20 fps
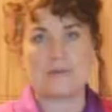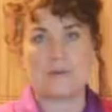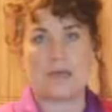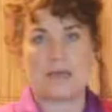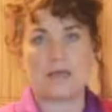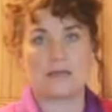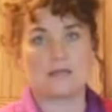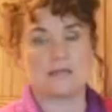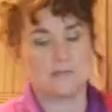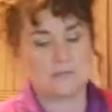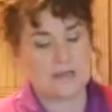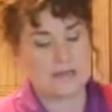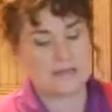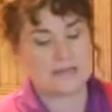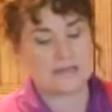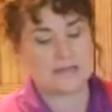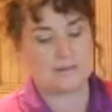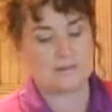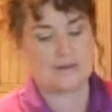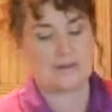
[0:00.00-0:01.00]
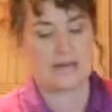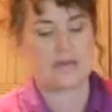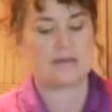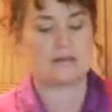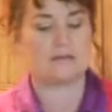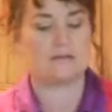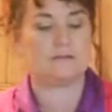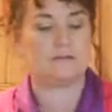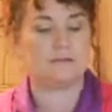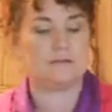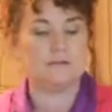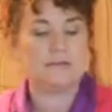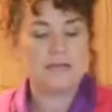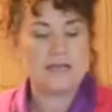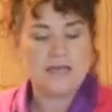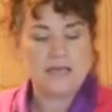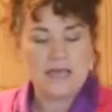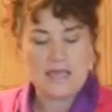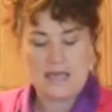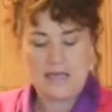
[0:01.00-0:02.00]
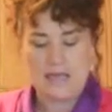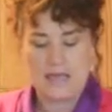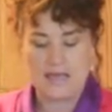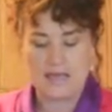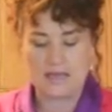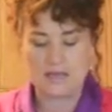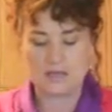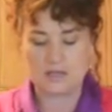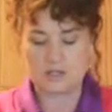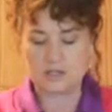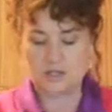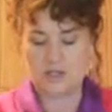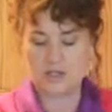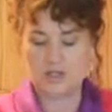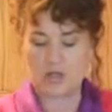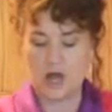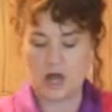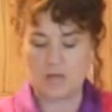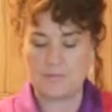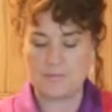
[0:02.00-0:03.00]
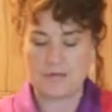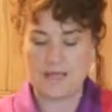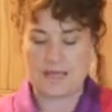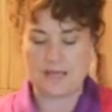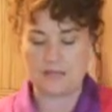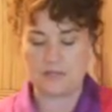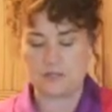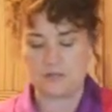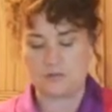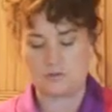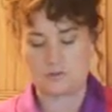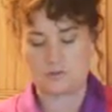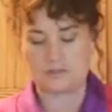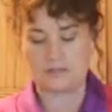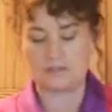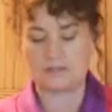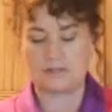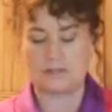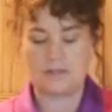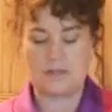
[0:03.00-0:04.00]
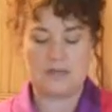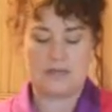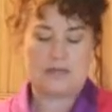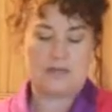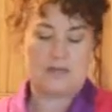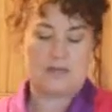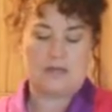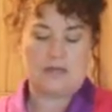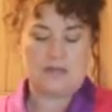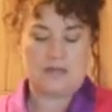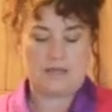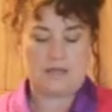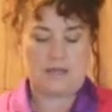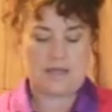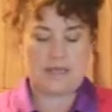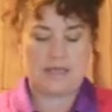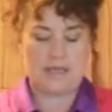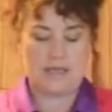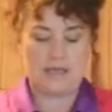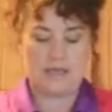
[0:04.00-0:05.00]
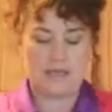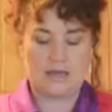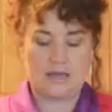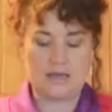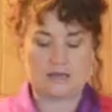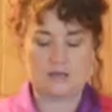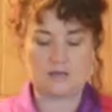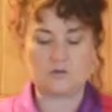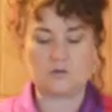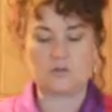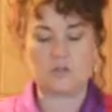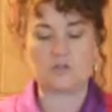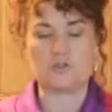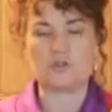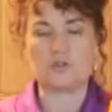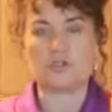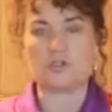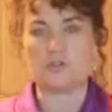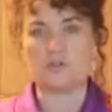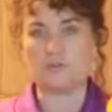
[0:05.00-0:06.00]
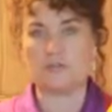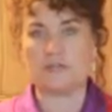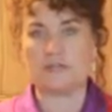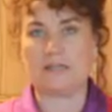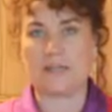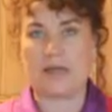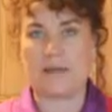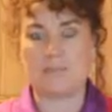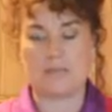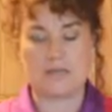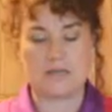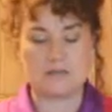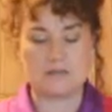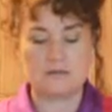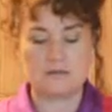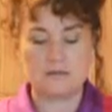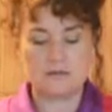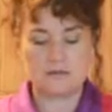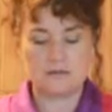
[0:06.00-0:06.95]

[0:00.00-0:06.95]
way to make lemonade. And she taught me how to do this. And you just use a lemon.